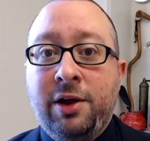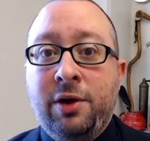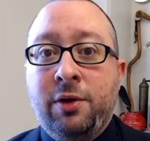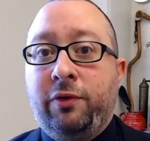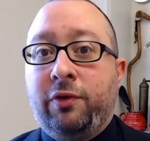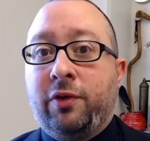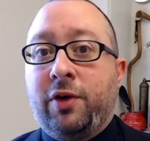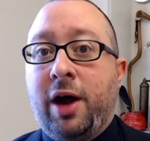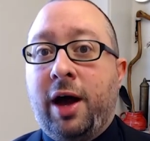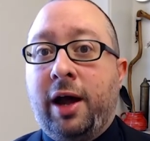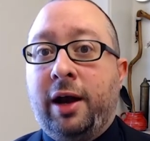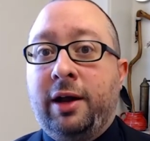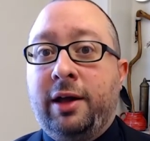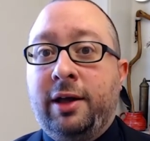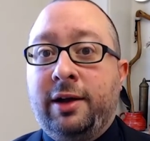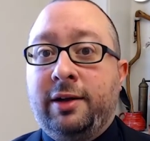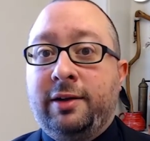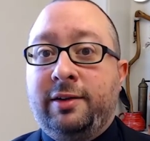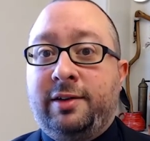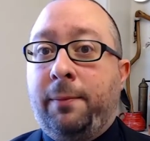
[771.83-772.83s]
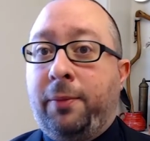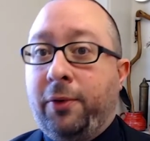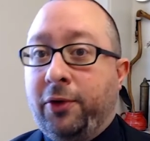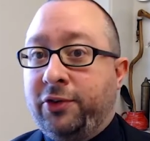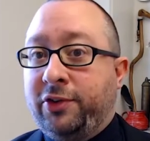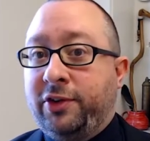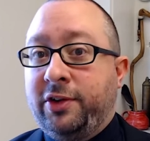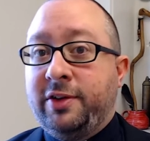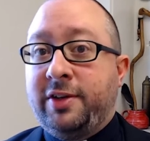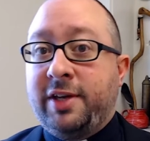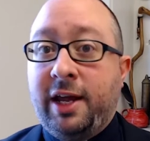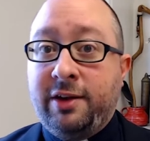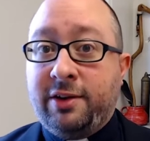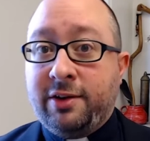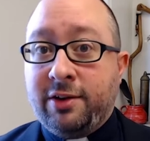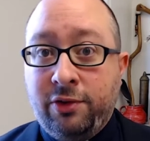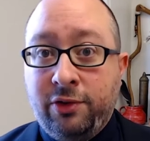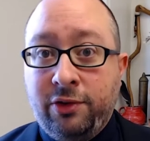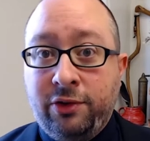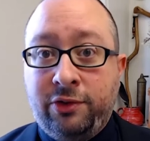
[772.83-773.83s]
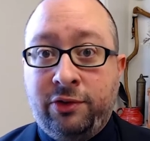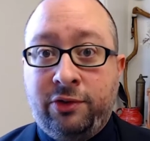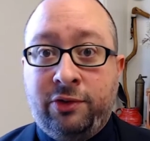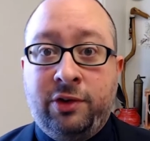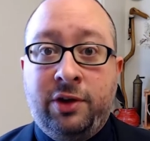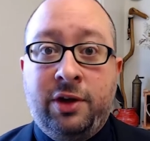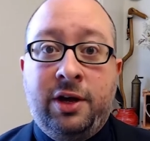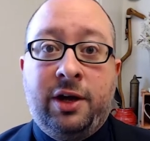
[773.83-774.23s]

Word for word: We've got Temples and Tentacles